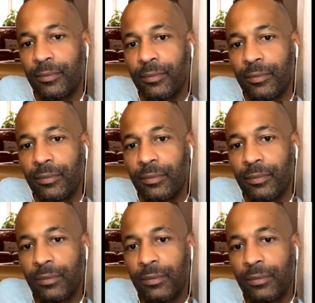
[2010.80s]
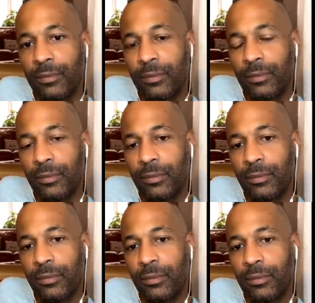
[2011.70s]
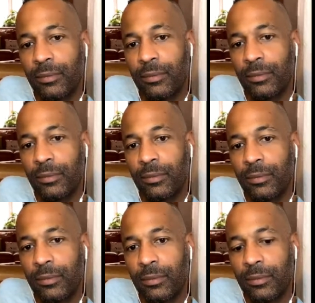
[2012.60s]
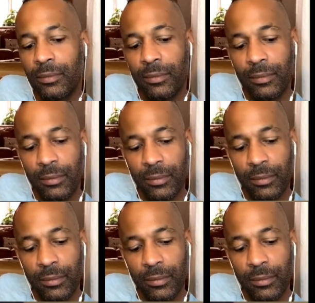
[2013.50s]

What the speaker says: (not speaking)